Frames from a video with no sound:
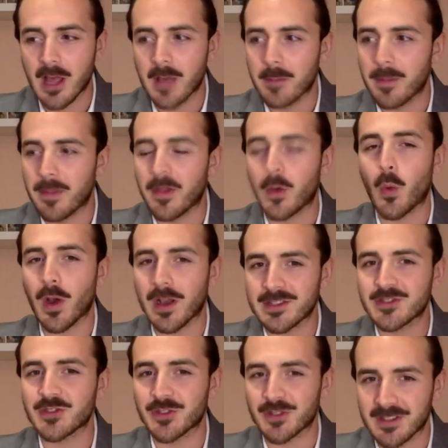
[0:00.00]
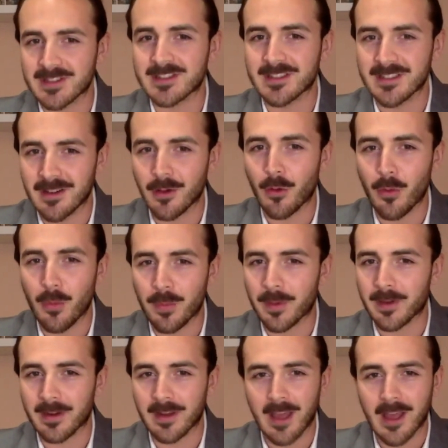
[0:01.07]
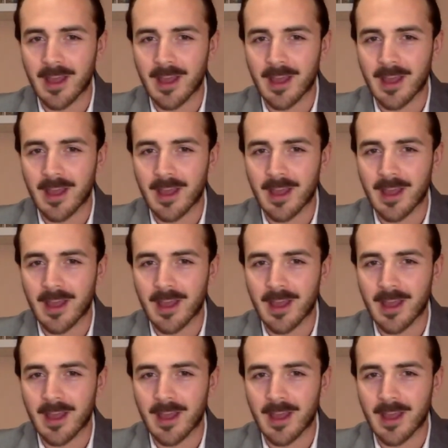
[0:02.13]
but the question is still open.